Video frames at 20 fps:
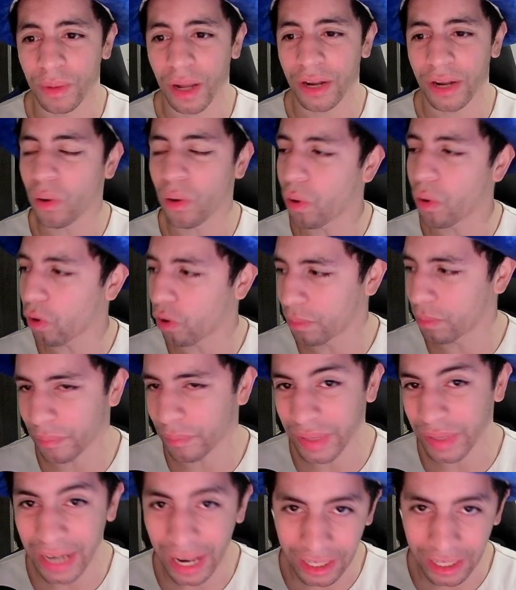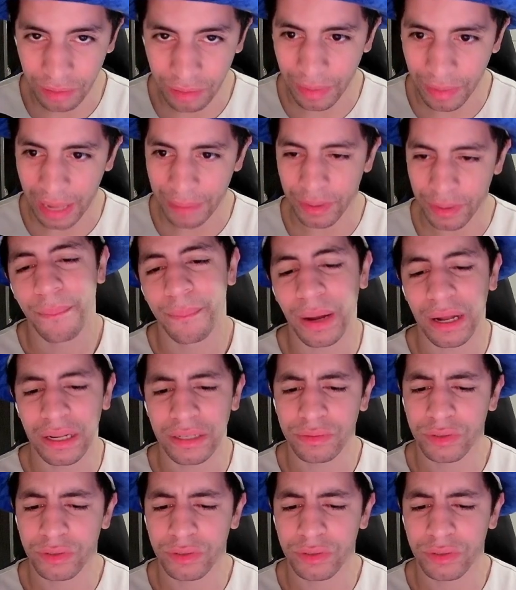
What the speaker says: I know Oklahoma beat Alabama.